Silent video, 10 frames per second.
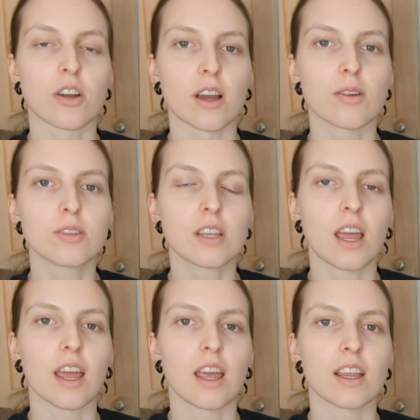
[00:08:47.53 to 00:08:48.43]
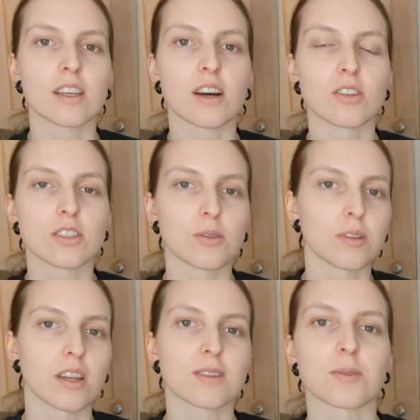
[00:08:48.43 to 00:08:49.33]
out, and I'll see you in the
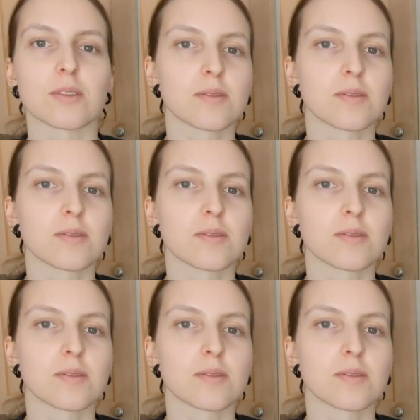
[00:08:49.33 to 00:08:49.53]
next one.